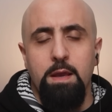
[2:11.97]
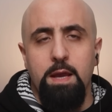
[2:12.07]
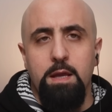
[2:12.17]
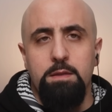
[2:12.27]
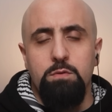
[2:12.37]

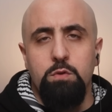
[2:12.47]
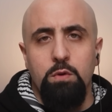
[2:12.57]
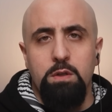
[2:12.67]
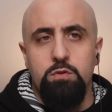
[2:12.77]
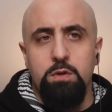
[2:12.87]
And
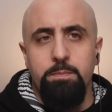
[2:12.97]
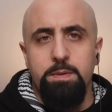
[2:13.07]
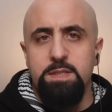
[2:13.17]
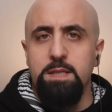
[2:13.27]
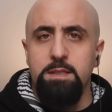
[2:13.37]
Donald Trump
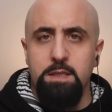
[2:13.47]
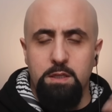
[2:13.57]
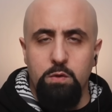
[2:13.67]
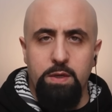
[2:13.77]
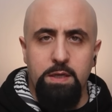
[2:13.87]
is
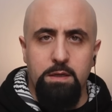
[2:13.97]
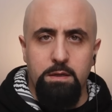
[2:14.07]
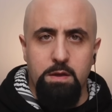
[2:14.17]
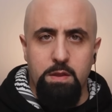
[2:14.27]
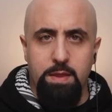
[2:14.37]
continuing
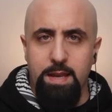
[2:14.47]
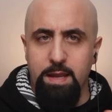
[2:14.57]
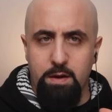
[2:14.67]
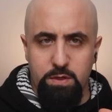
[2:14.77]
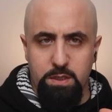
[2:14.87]
that
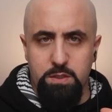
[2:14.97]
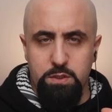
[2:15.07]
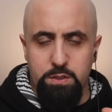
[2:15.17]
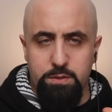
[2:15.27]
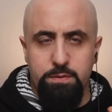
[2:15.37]

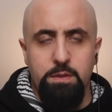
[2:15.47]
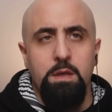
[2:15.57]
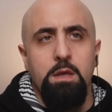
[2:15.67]
heritage.